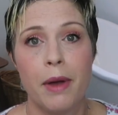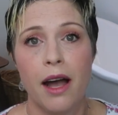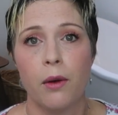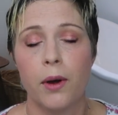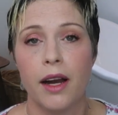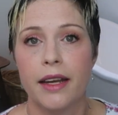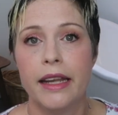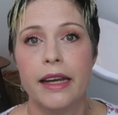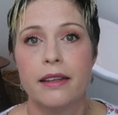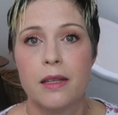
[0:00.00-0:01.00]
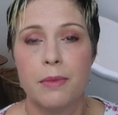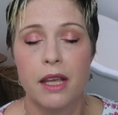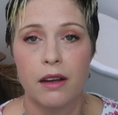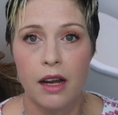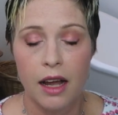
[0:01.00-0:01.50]
power. I need it to be
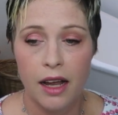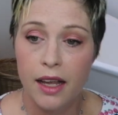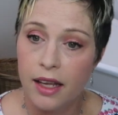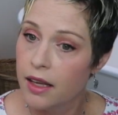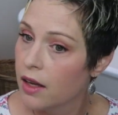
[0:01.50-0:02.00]
on high.